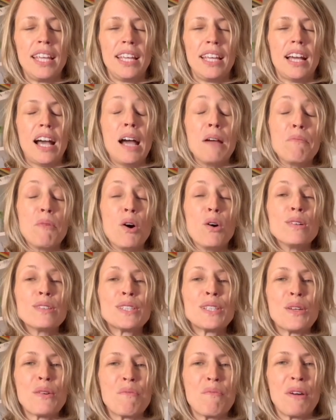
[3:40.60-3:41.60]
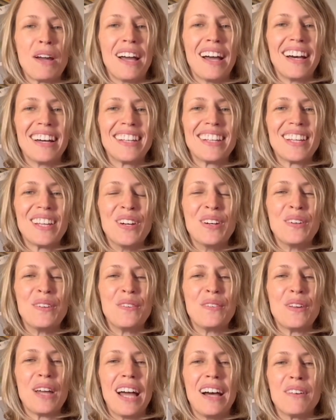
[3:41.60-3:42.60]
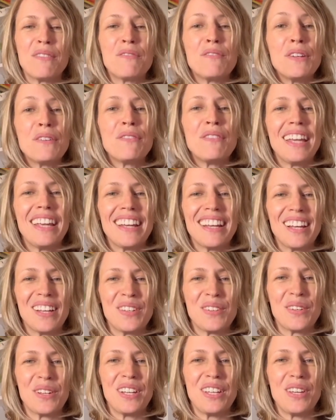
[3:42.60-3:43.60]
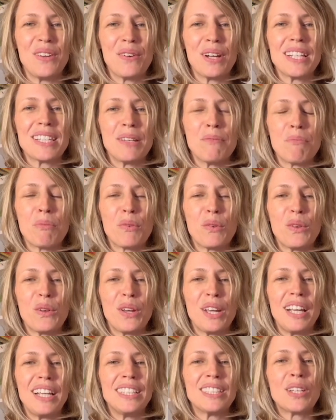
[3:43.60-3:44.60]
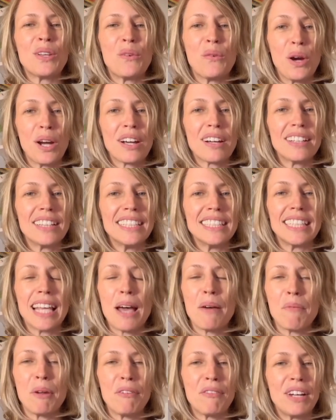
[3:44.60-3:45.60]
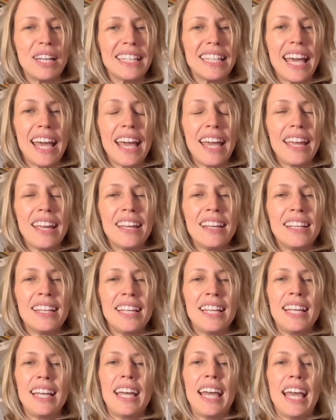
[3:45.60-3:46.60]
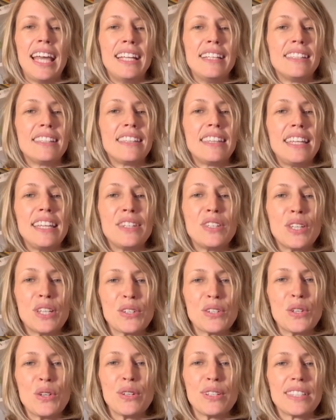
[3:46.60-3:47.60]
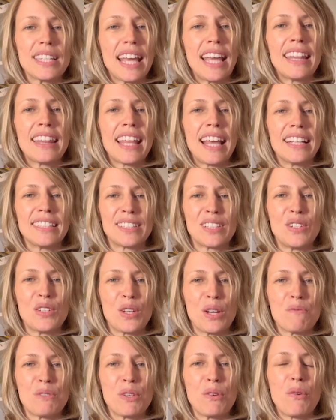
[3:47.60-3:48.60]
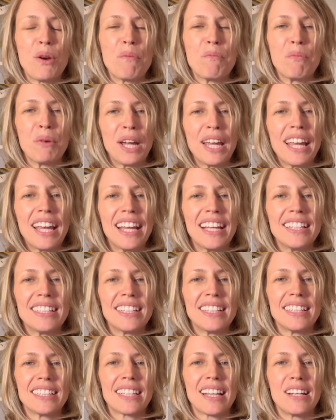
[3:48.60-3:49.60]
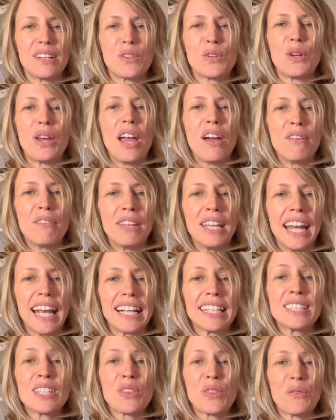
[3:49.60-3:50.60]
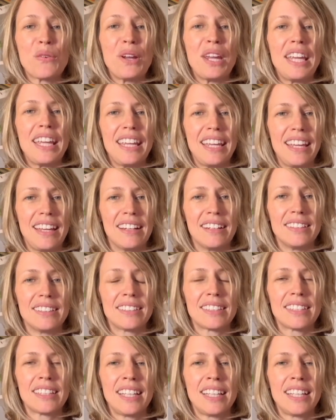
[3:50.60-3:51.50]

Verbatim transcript: I'm also proud of our 1,500 US employees who work on this app every day and the additional 10,000 jobs that we're bringing into this country over the next 3 years.